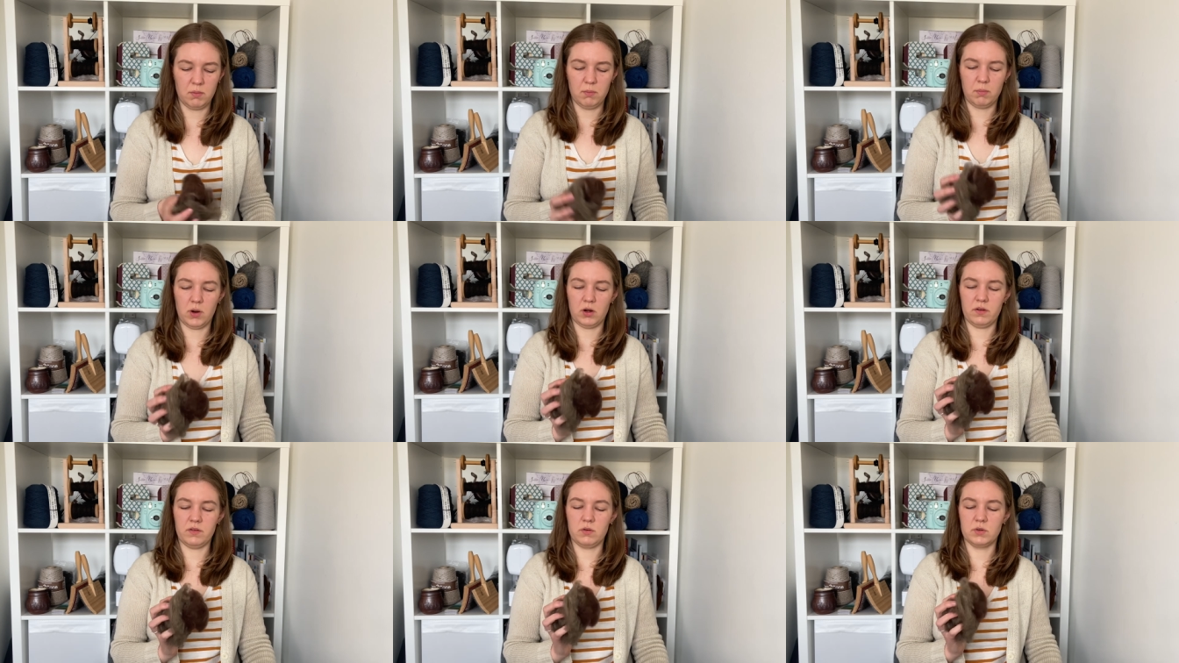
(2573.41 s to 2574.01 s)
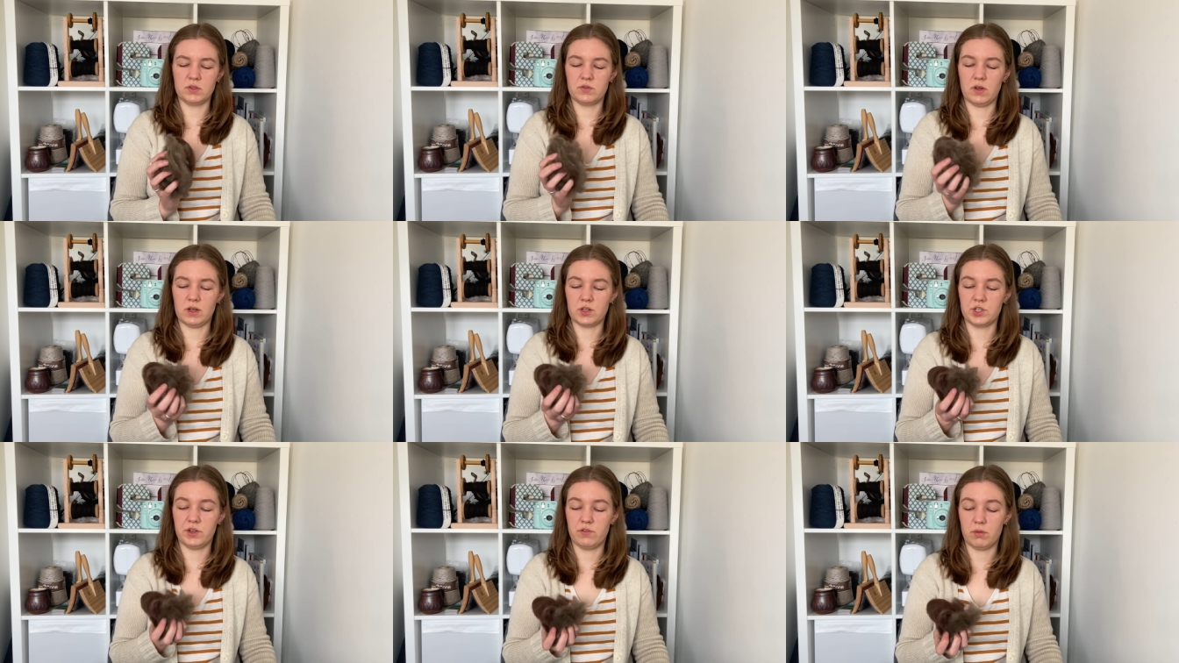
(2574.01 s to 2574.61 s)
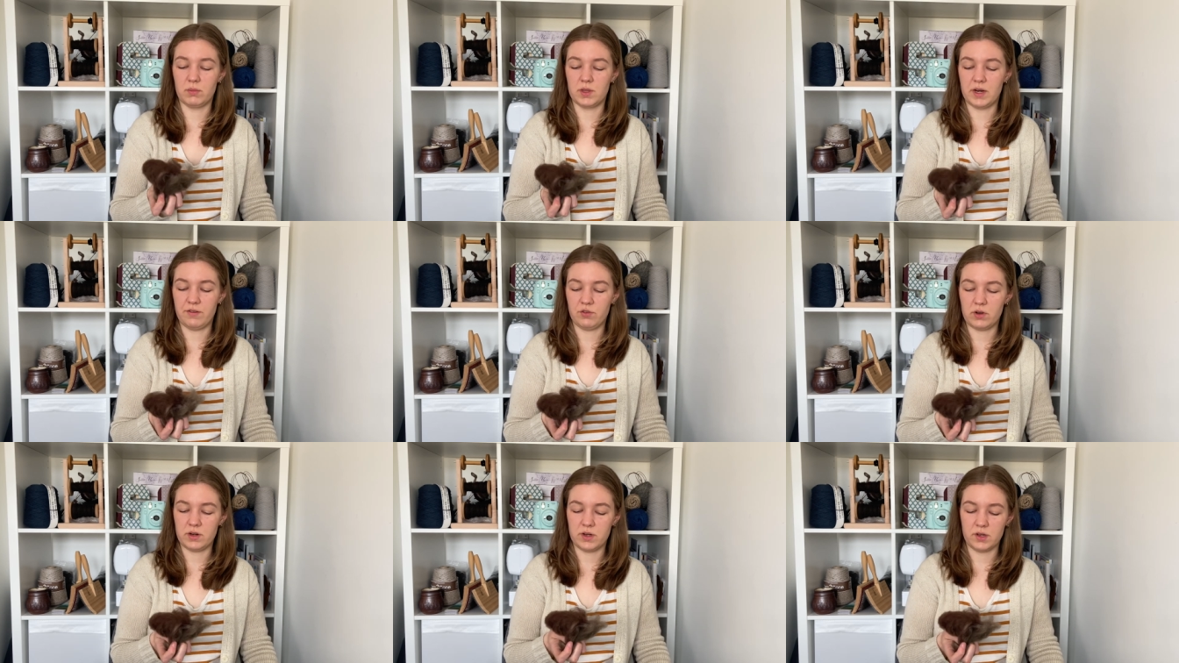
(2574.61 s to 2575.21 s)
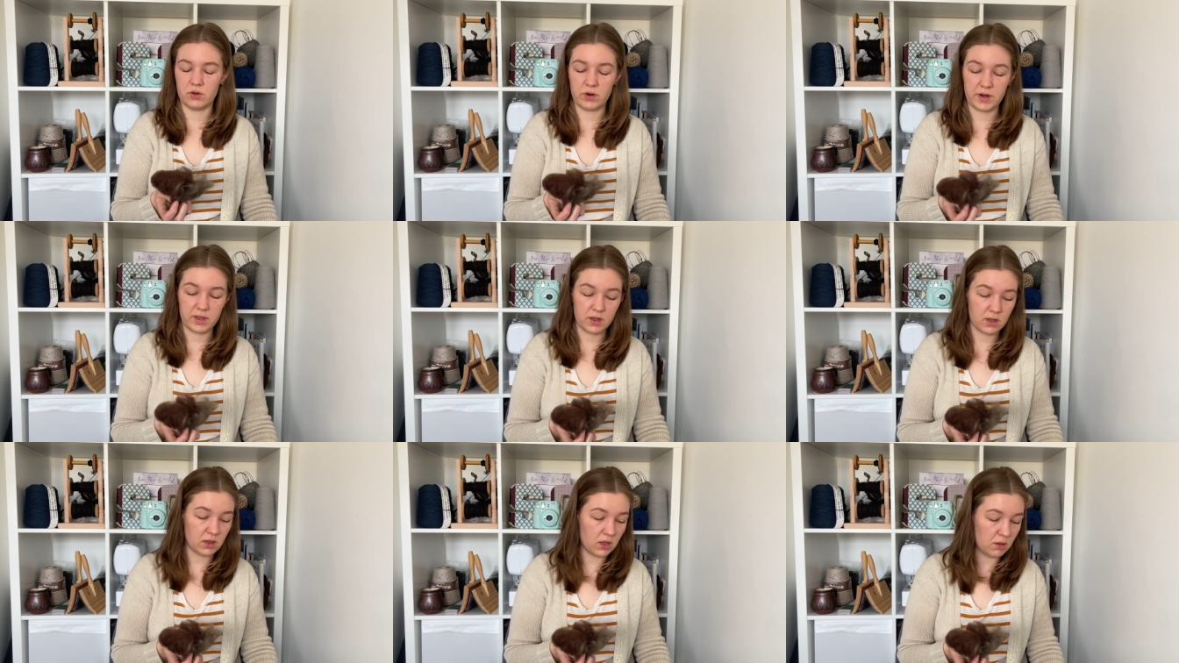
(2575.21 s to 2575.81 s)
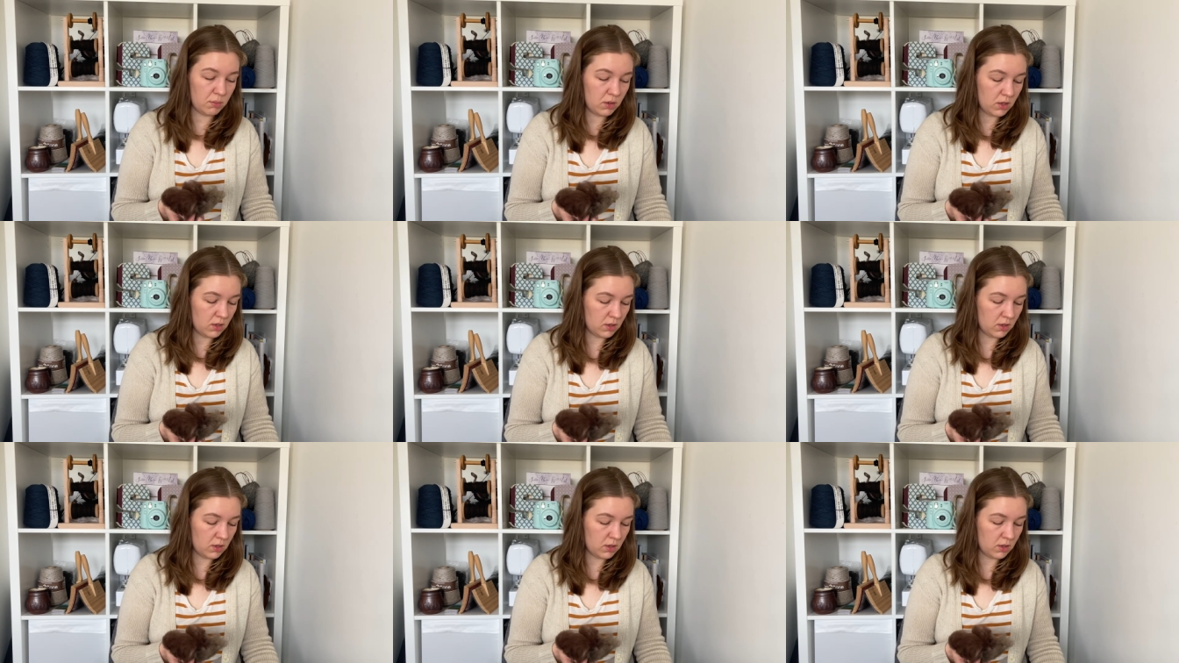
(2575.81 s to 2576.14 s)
Part of it was actually from the Never Ending Gradient Club.